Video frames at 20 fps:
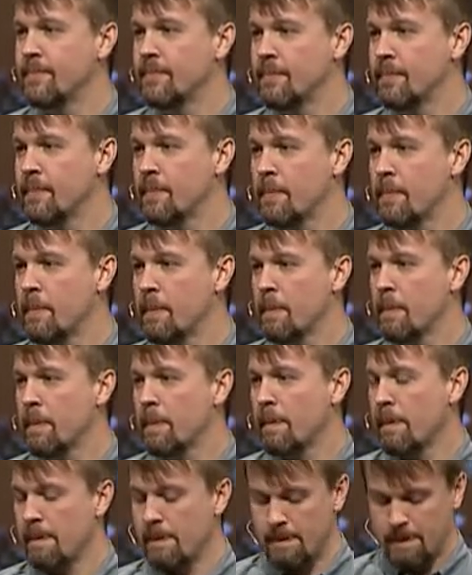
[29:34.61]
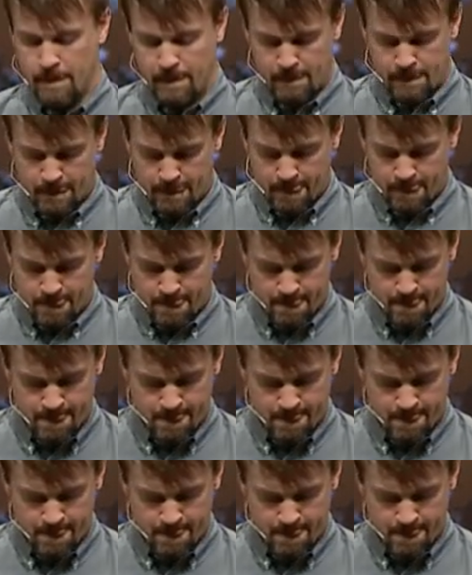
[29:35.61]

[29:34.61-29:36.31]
(no one is talking)